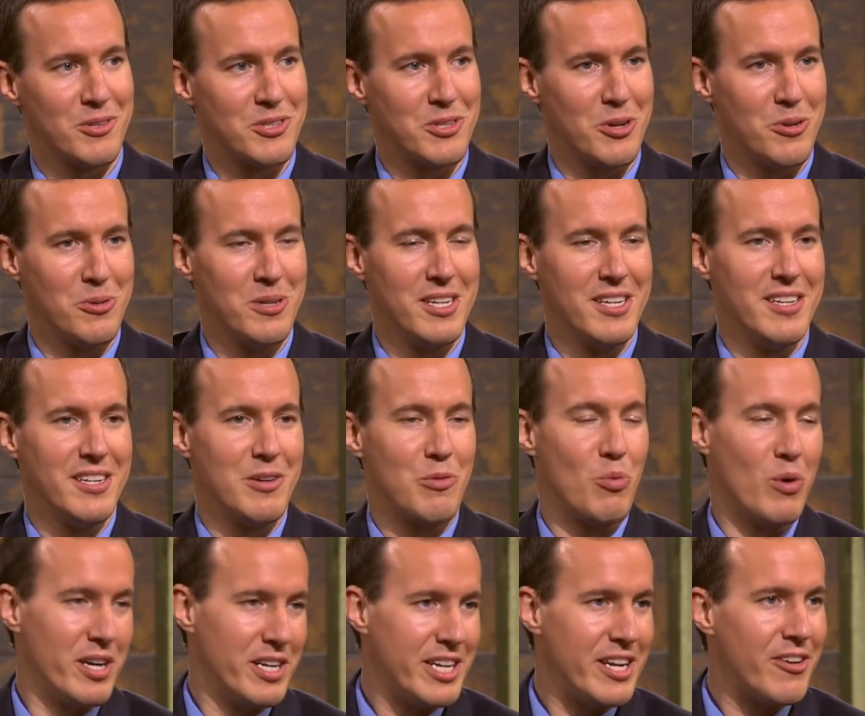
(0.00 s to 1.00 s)
So
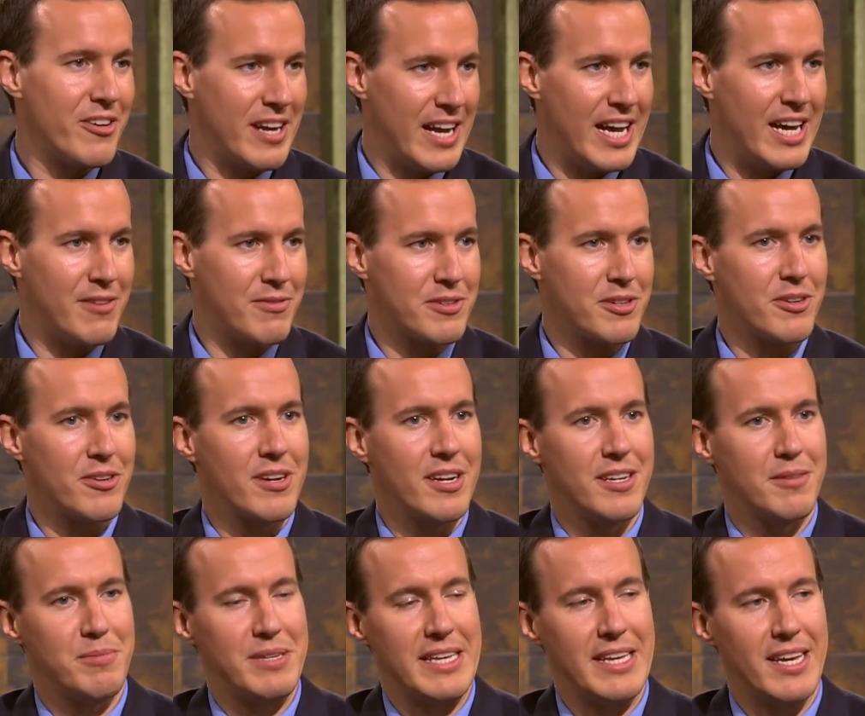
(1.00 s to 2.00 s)
one year after
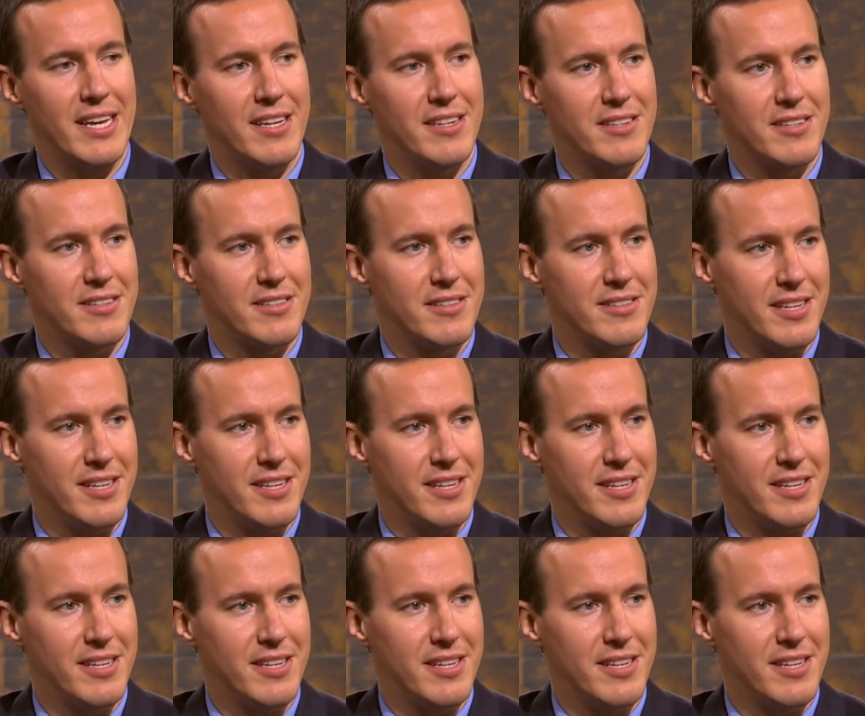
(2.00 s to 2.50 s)
I began